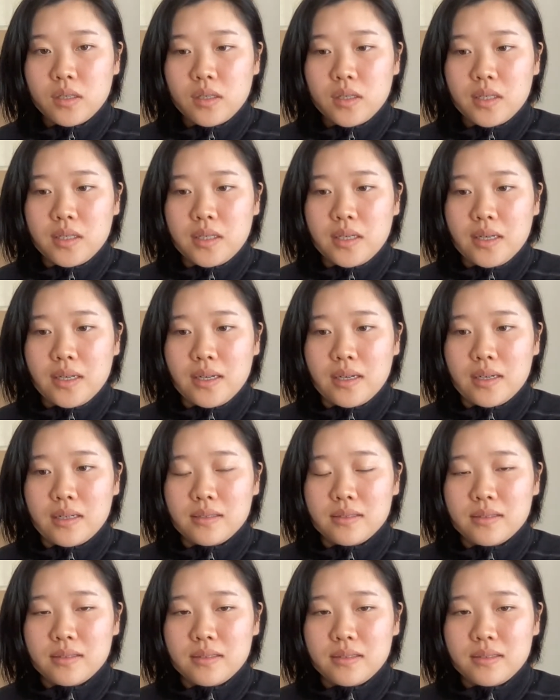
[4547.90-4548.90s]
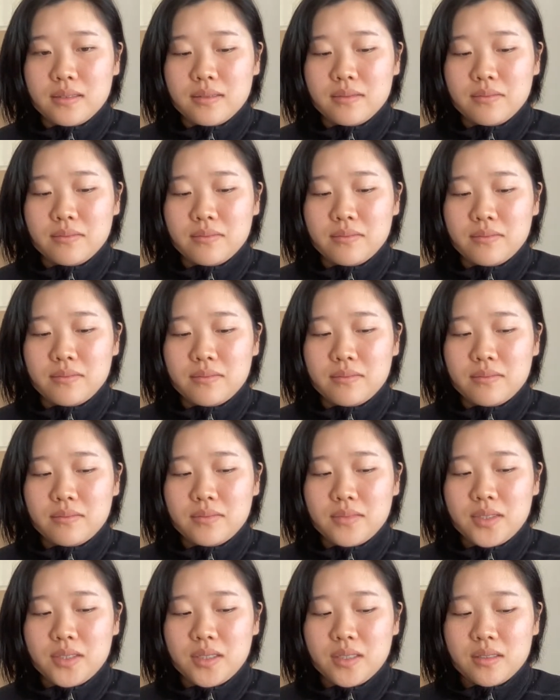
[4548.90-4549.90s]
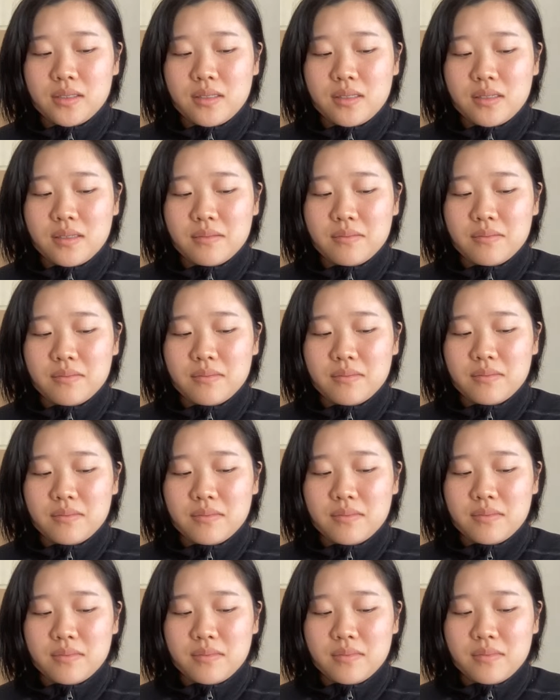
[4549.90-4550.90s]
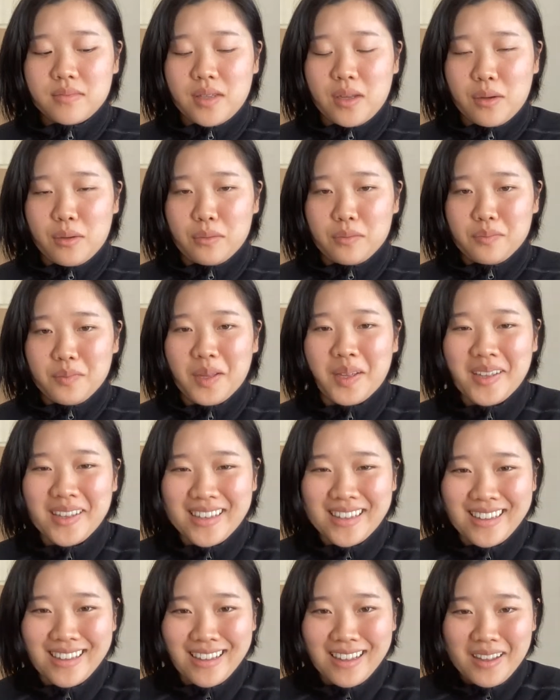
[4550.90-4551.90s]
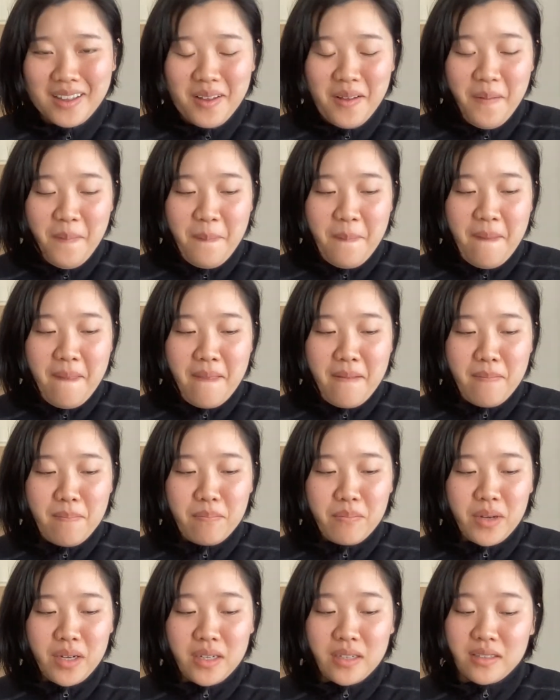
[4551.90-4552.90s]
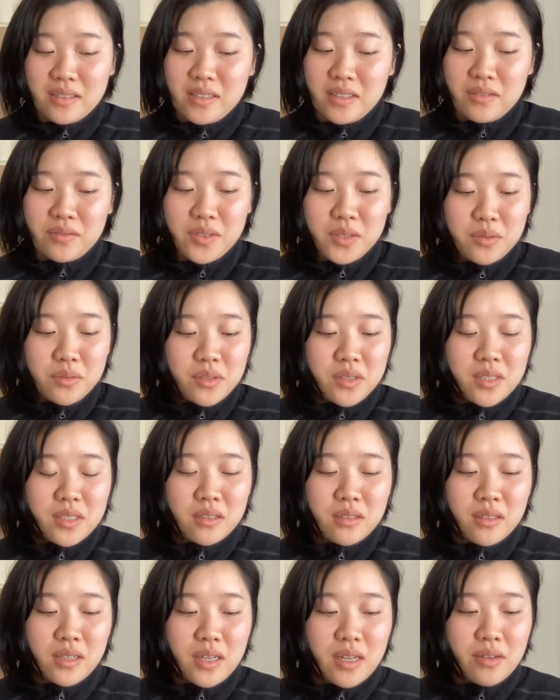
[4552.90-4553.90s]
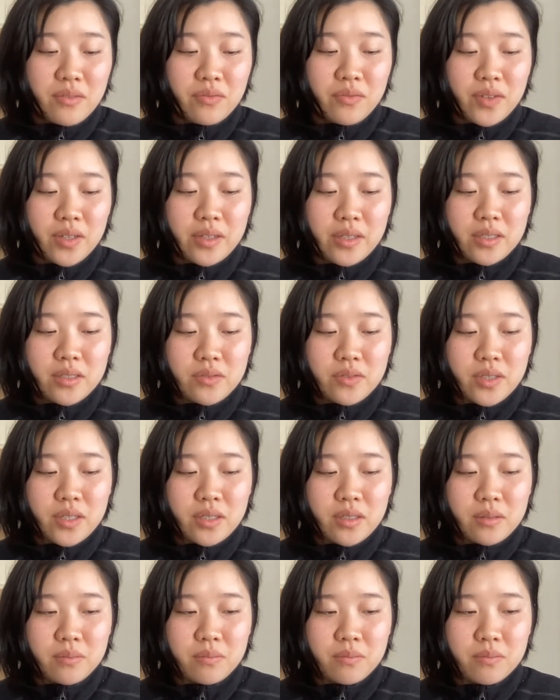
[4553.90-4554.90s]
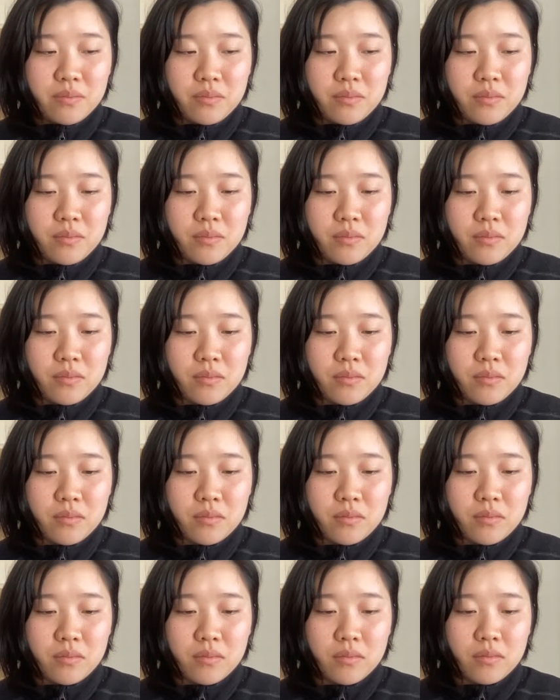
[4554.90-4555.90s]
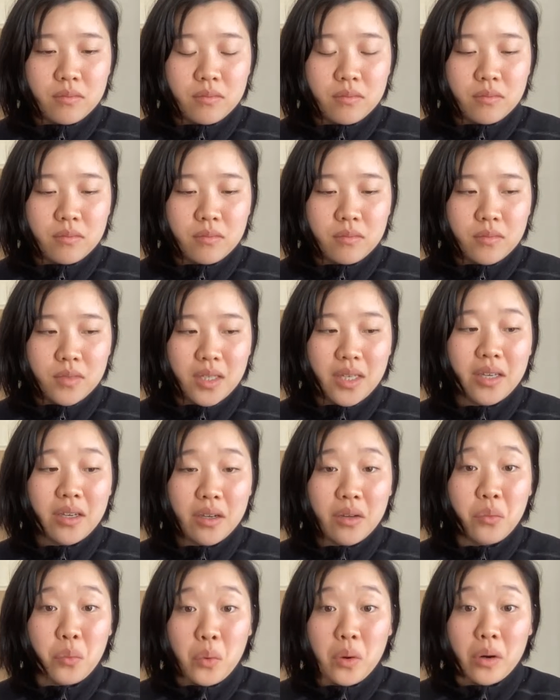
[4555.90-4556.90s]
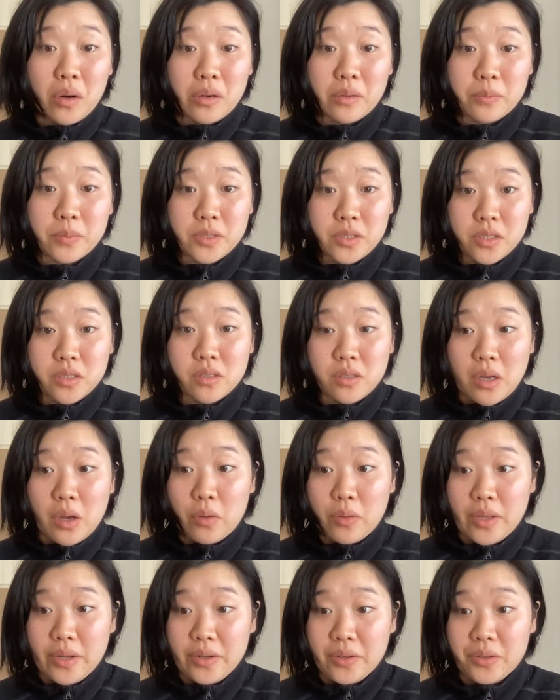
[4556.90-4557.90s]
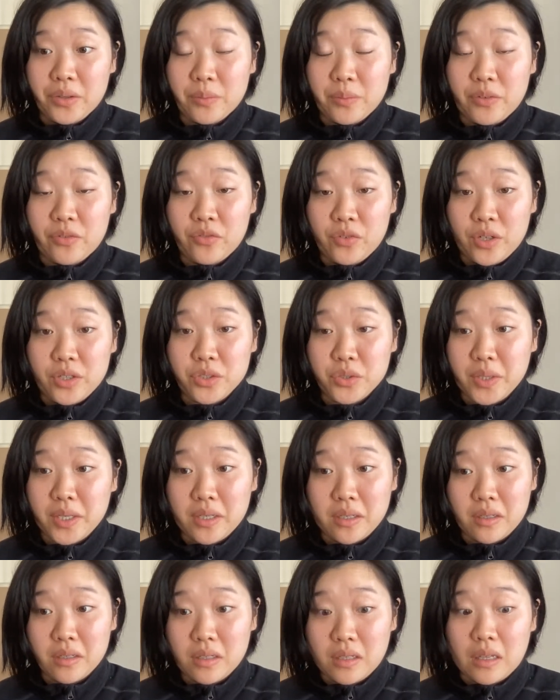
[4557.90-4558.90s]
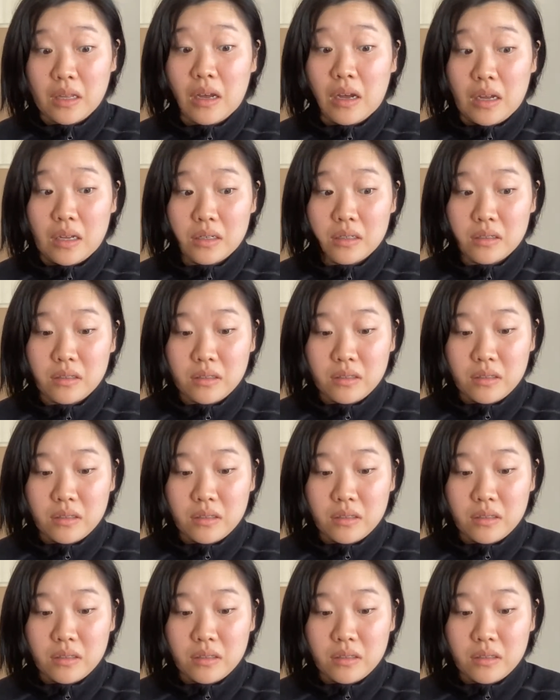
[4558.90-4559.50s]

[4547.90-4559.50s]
Yeah. Just no. But if you still have feelings for him, it could work, but just know that you're going to be frustrated a lot.